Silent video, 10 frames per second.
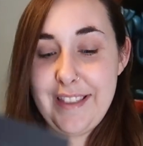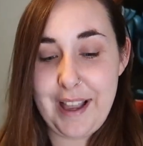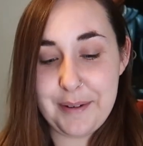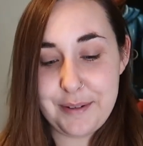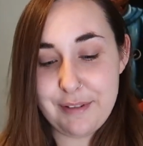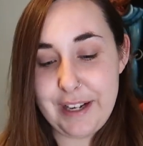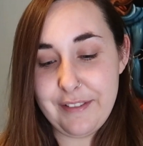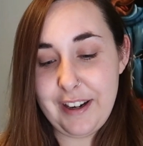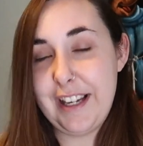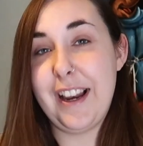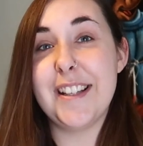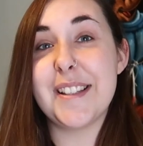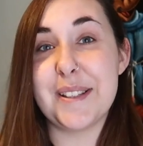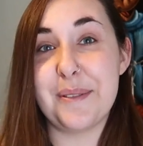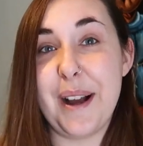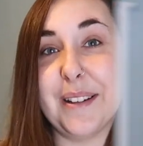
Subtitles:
and that was really, really nice as well.